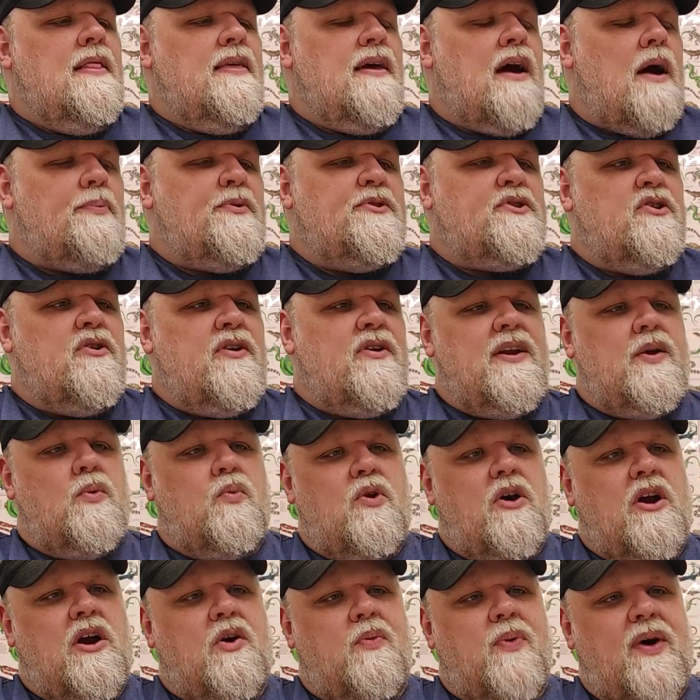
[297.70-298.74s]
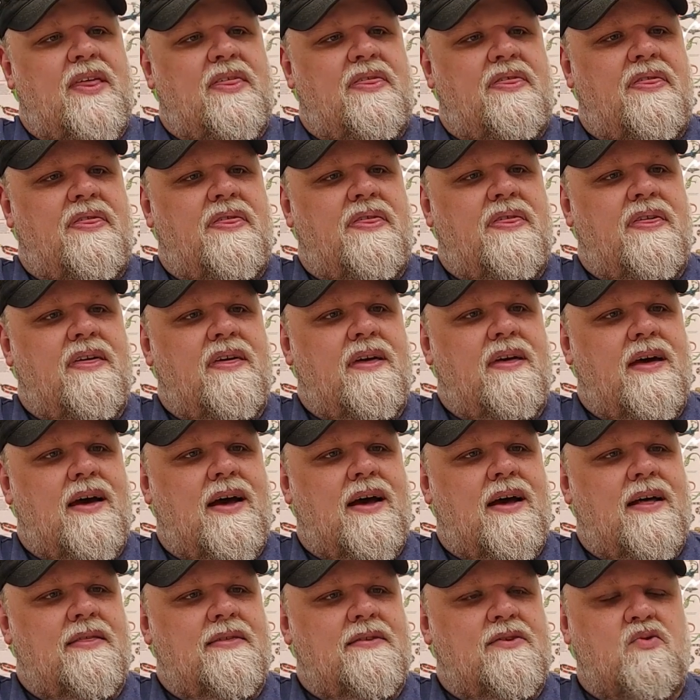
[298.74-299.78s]
opportunity to work with
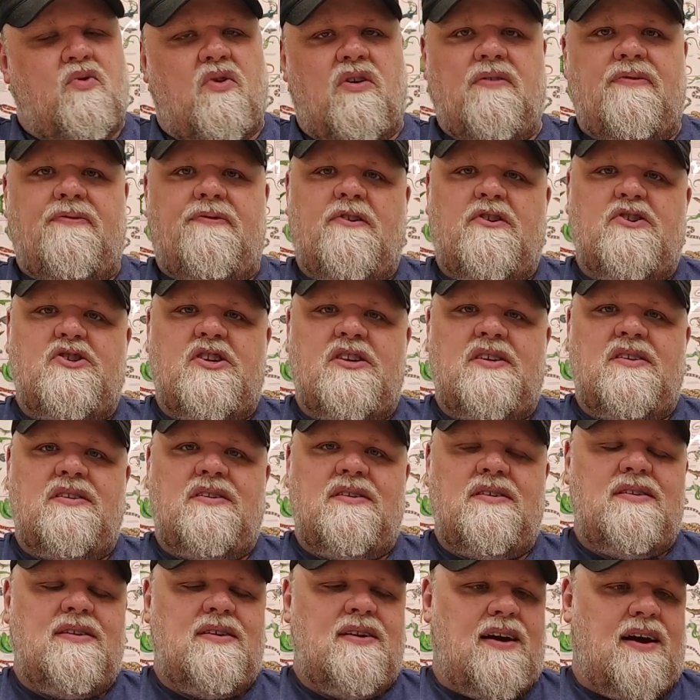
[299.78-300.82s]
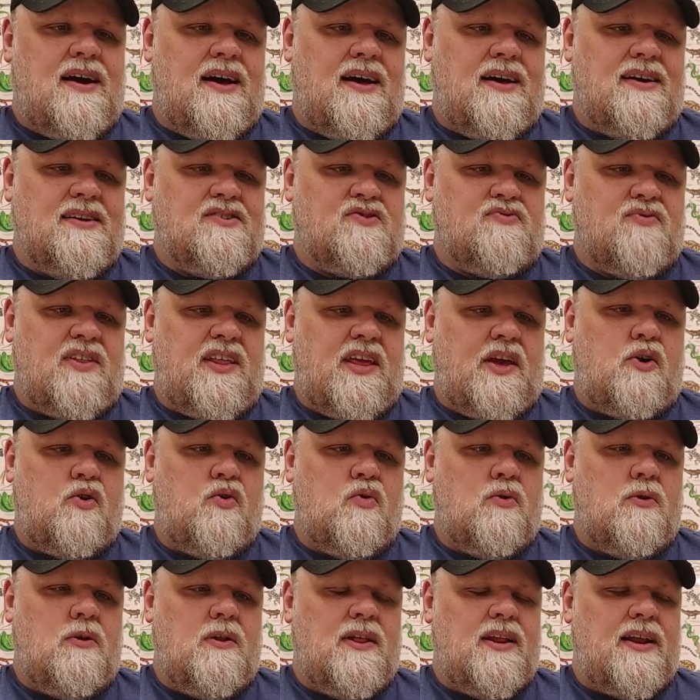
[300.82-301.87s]
the dwarf version, is really
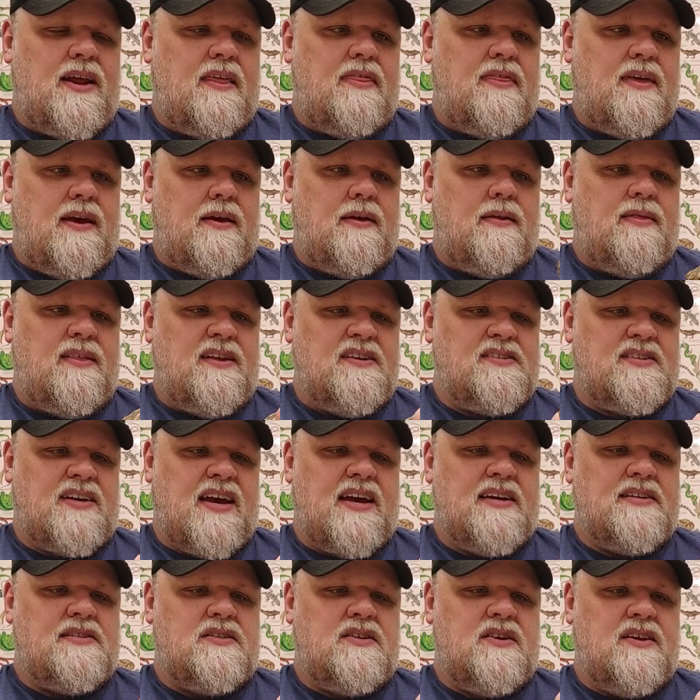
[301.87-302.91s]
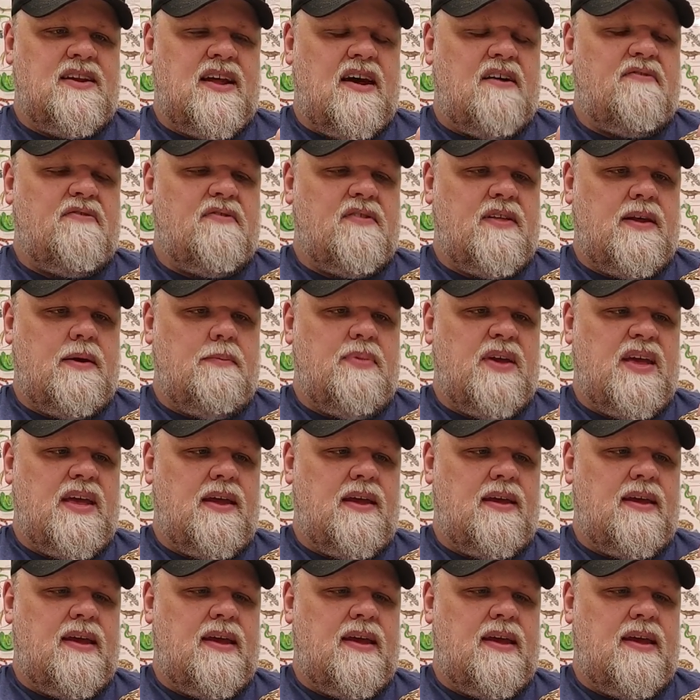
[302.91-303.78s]
cool, and I think these guys could definitely be